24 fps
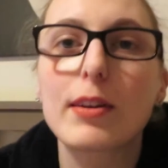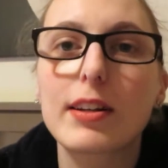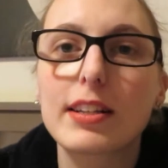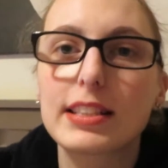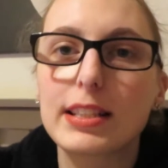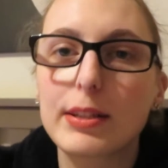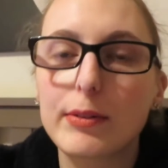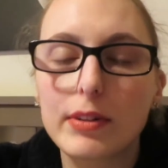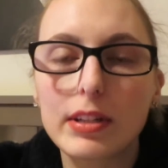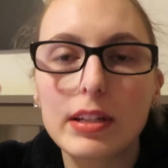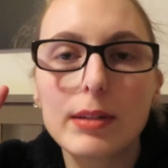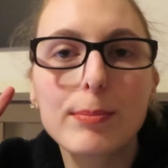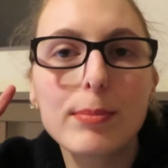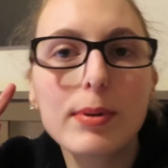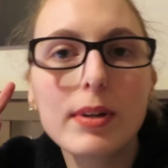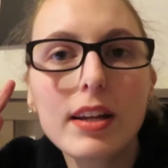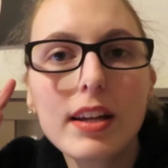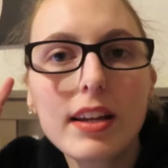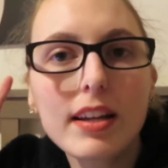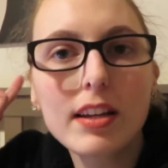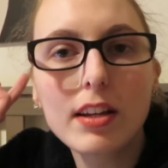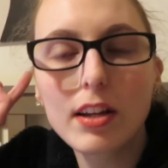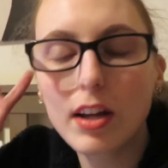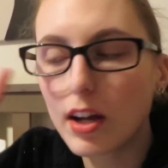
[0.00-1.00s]
Because I want to
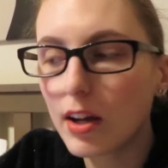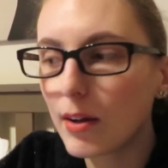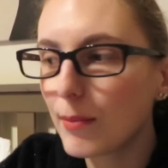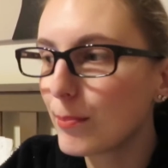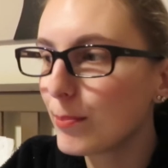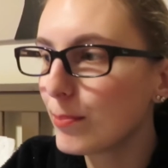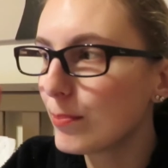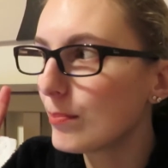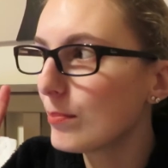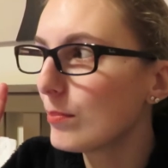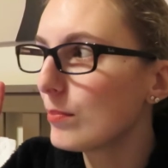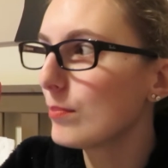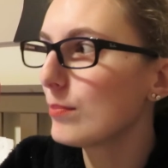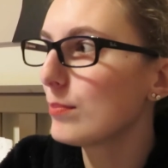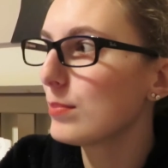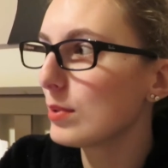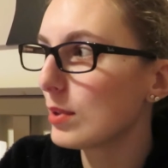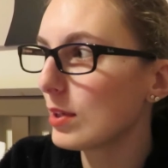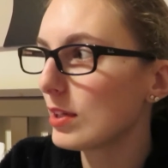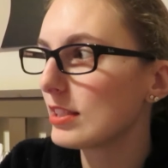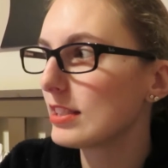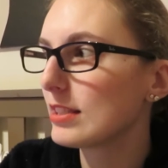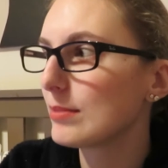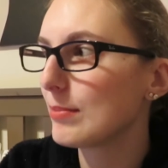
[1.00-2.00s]
put co
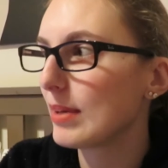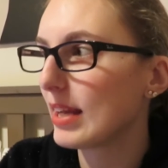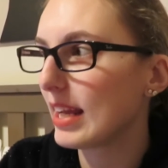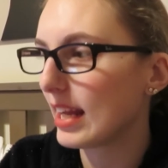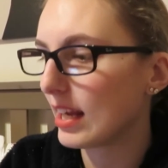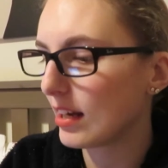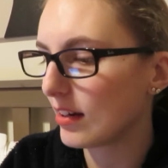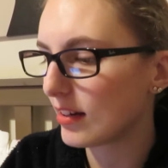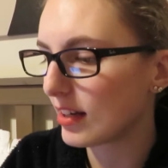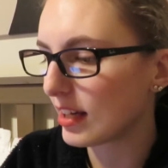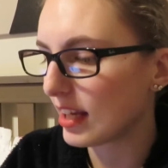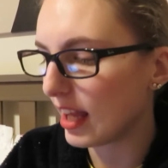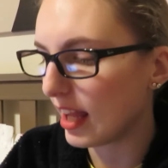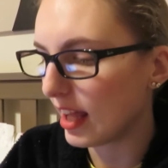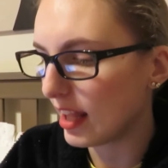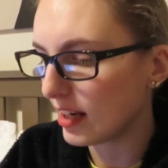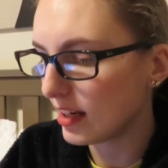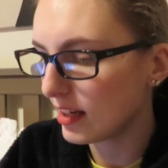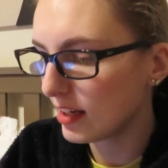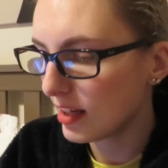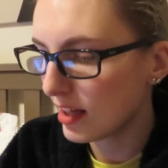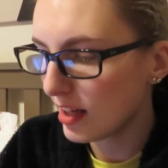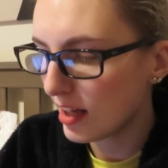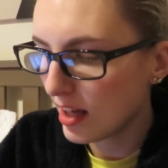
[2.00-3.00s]
blonde in my hair
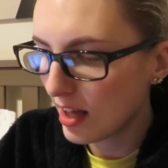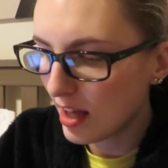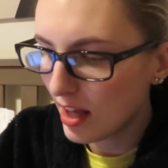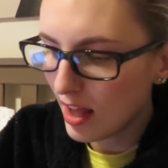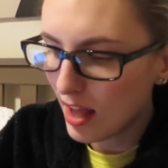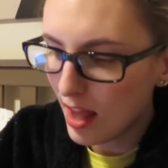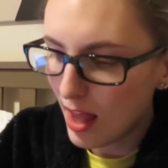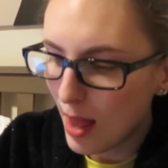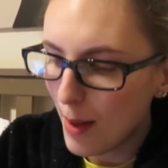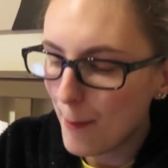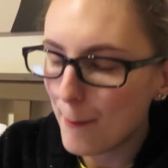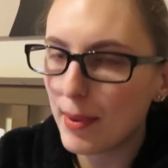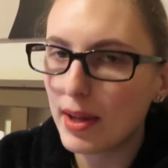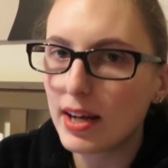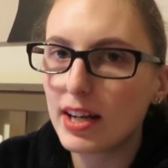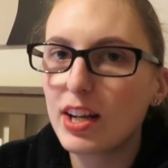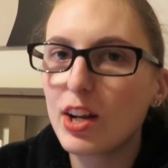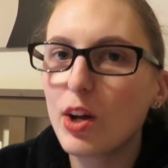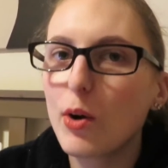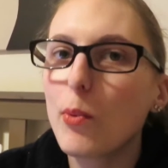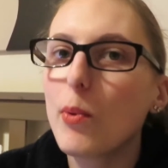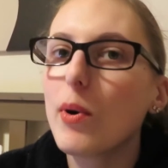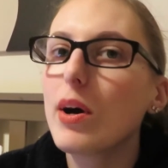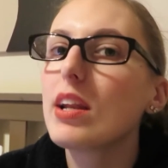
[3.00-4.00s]
again, but I
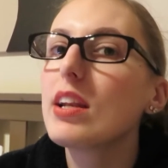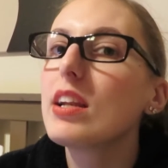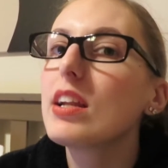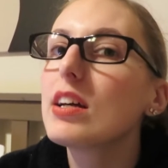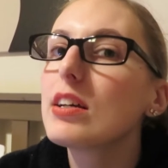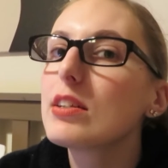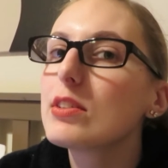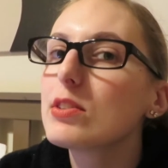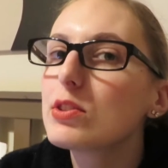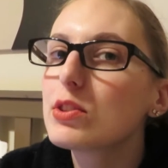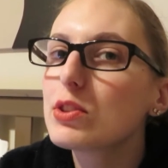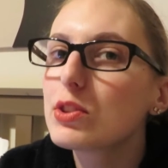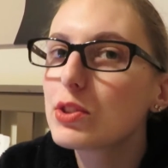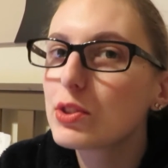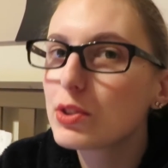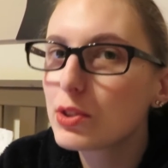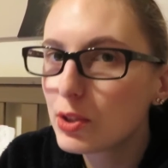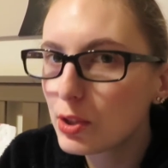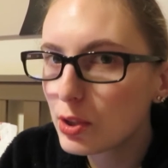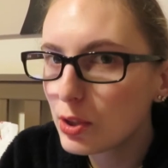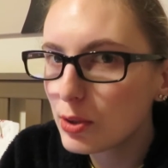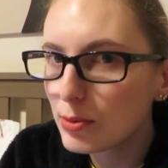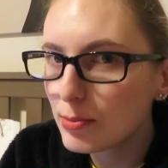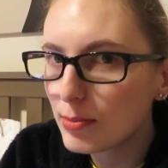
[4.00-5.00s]
don't want
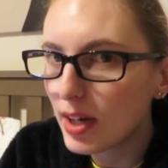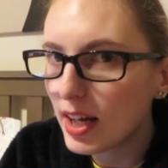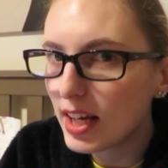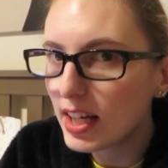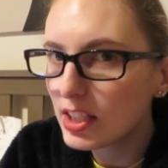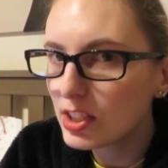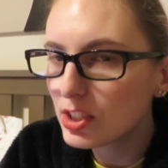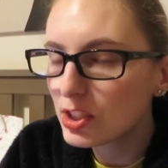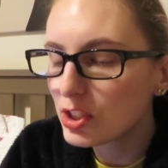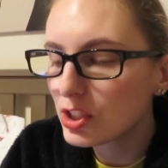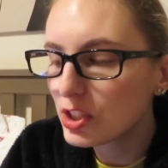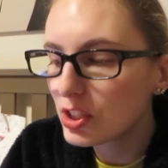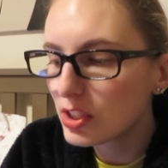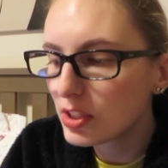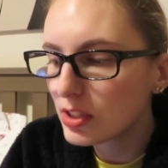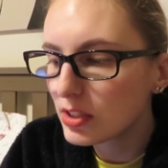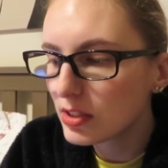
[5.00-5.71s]
too much,